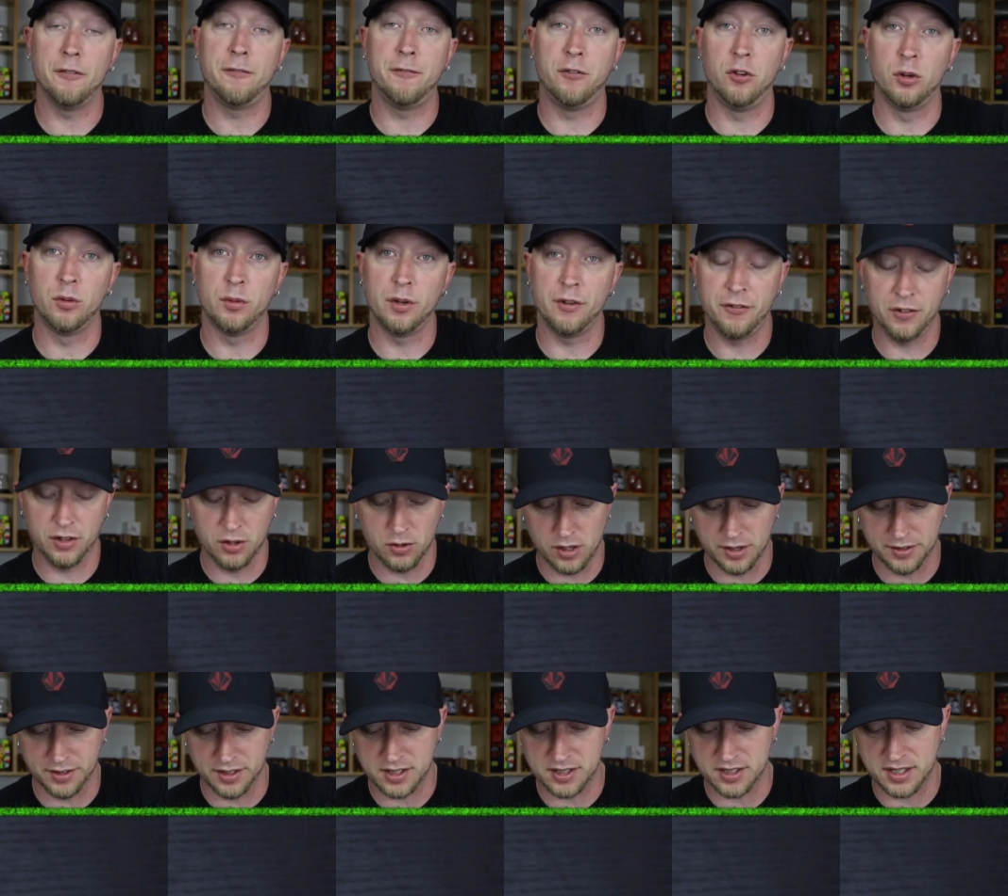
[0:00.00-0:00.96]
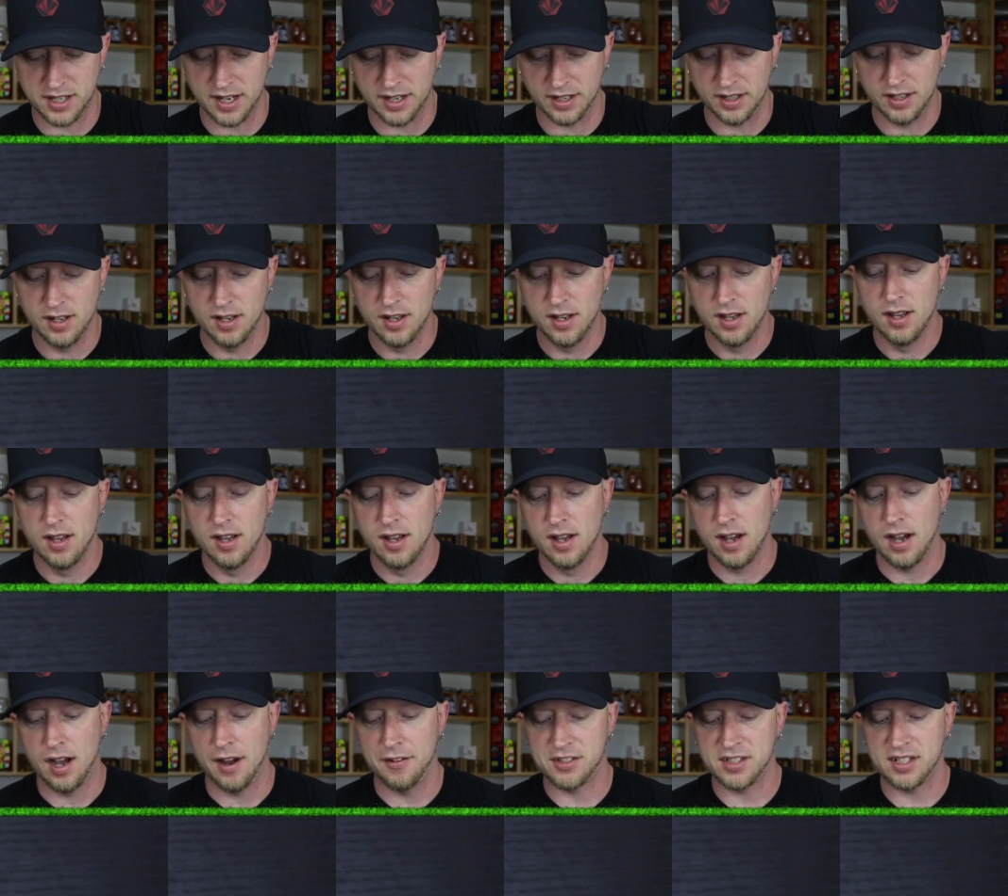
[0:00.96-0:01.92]
a full review on this thing.
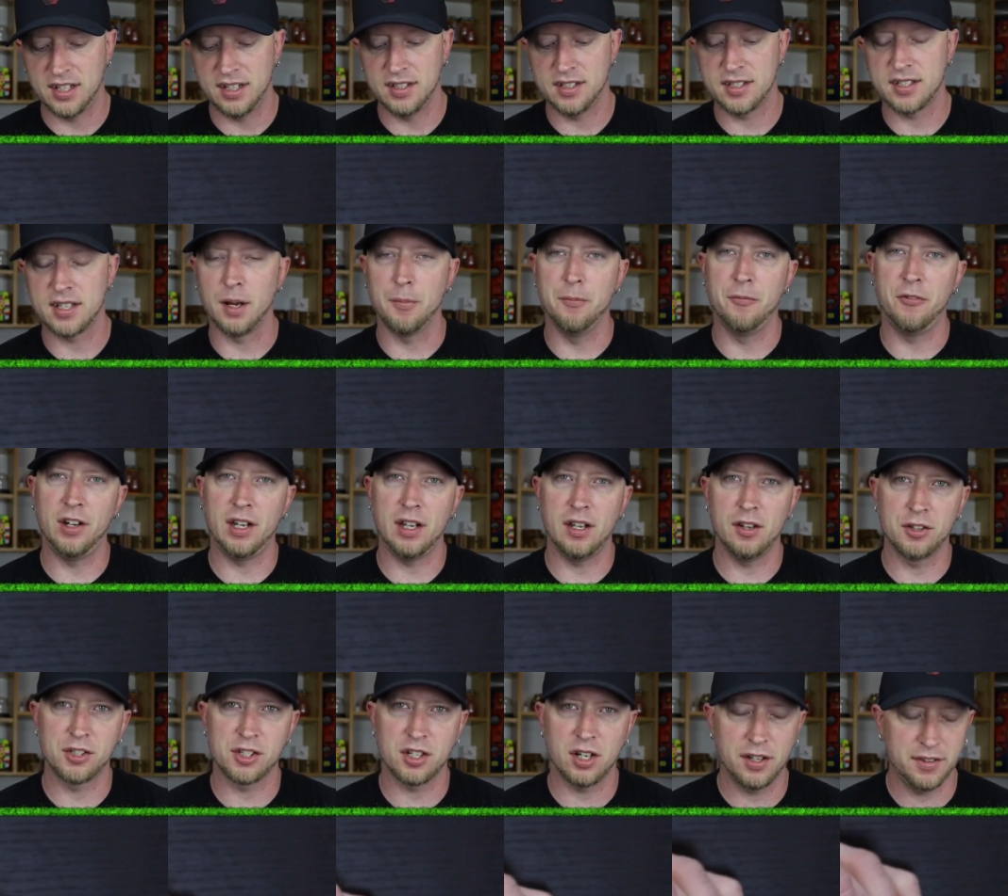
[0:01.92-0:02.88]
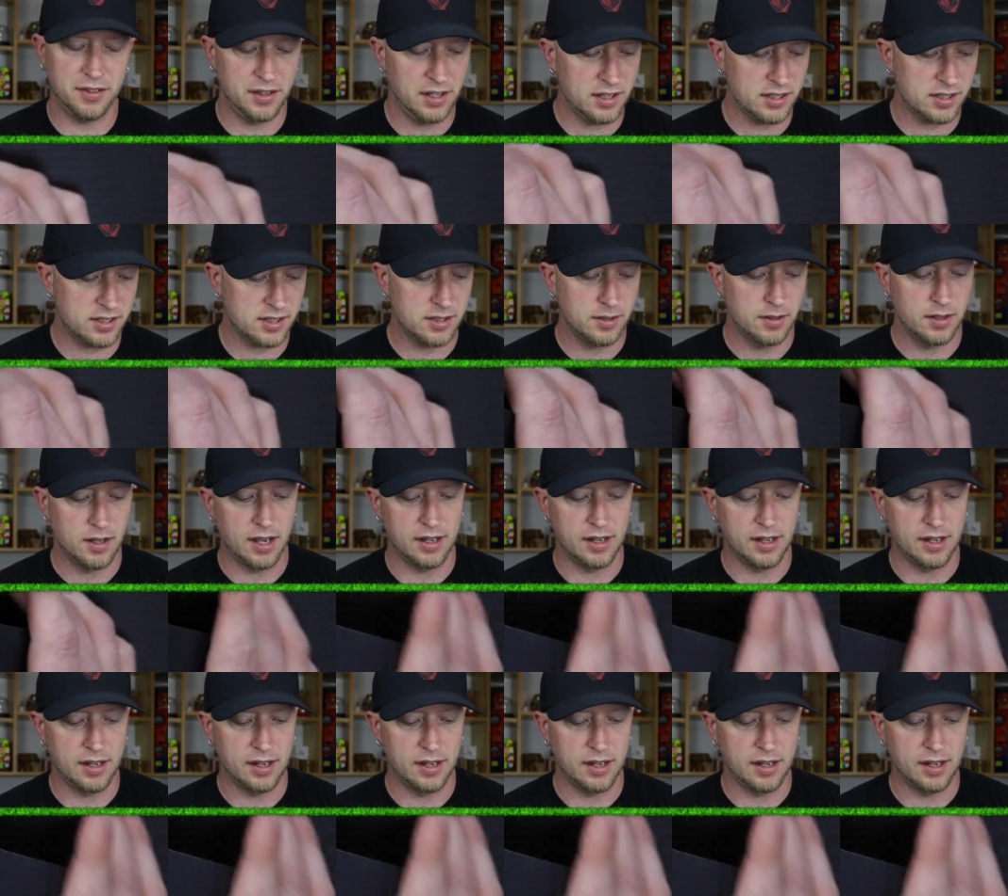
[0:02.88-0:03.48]
I've seen some videos on this.